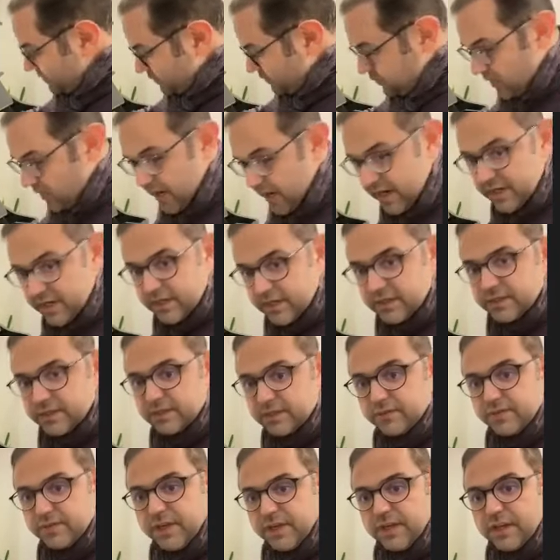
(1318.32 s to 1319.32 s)

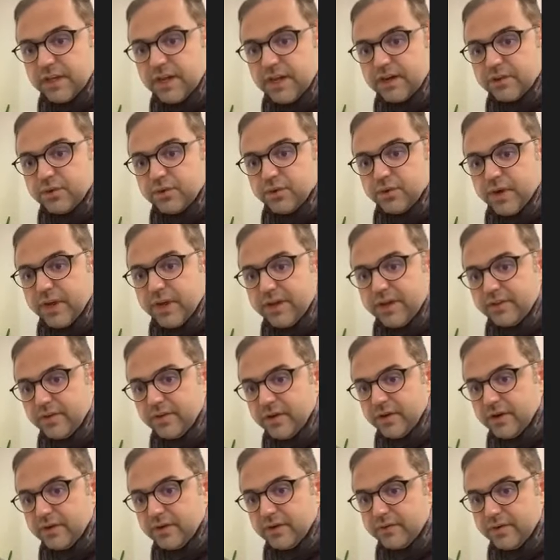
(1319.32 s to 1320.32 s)
First finger
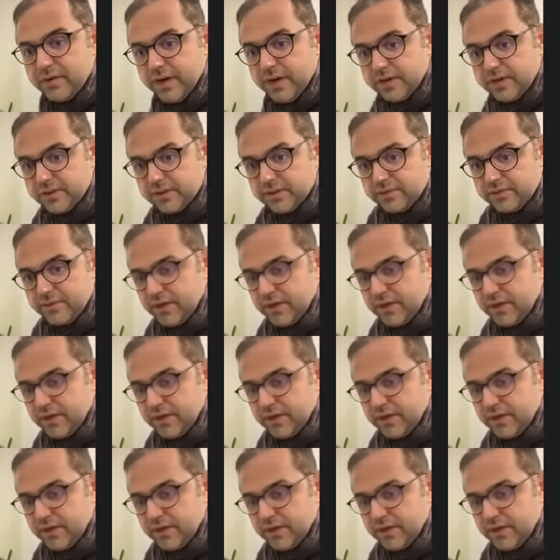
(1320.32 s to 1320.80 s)
together, first